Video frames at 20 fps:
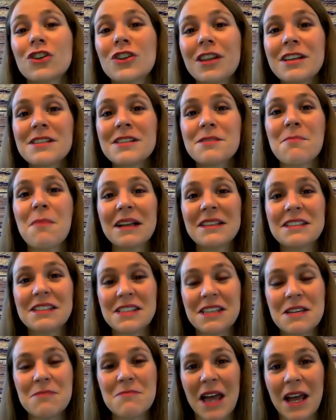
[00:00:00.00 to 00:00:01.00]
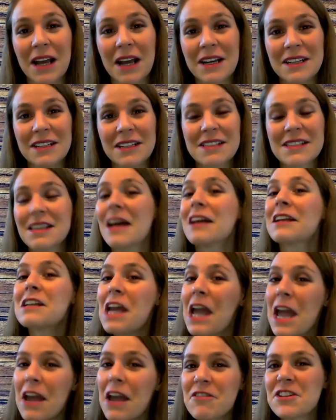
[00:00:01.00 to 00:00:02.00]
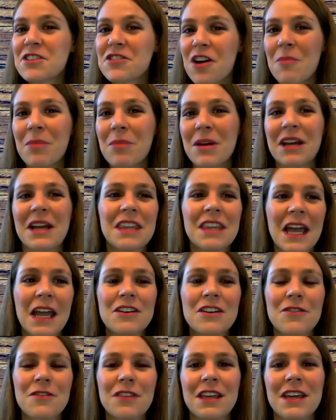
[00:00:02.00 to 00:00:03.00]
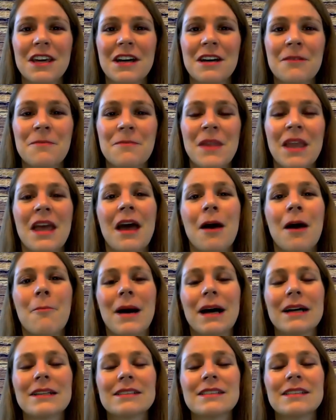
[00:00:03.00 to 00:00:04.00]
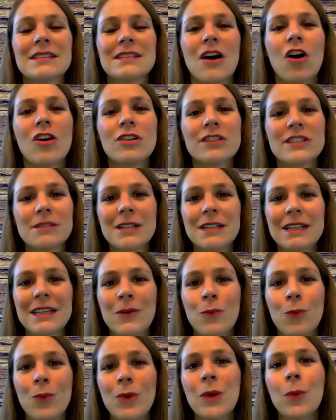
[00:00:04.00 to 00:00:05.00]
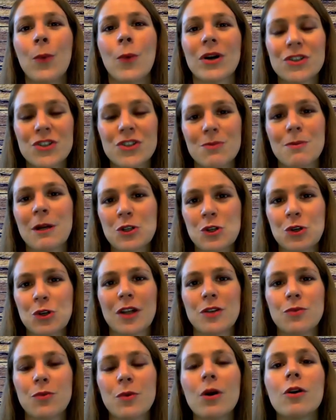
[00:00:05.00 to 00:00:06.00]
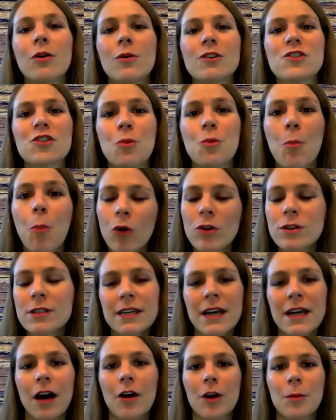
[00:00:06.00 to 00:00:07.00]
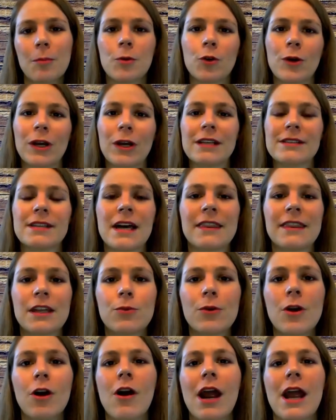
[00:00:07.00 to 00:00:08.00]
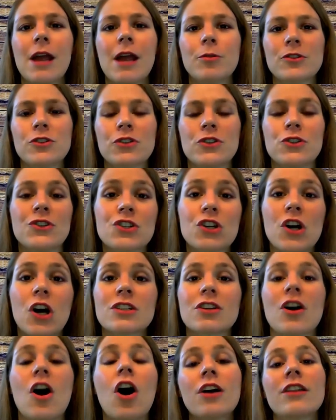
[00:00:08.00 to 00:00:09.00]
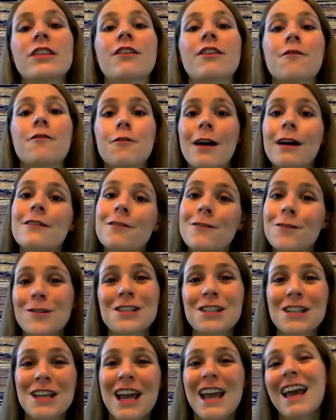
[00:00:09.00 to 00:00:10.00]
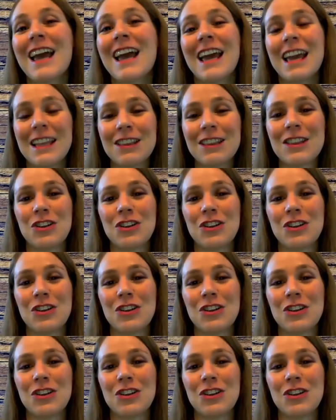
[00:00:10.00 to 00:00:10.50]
this might seem like a slightly heavy topic at the end of the year, but ultimately we want to make sure that we are supporting our employees and that we are able to start on the front foot in the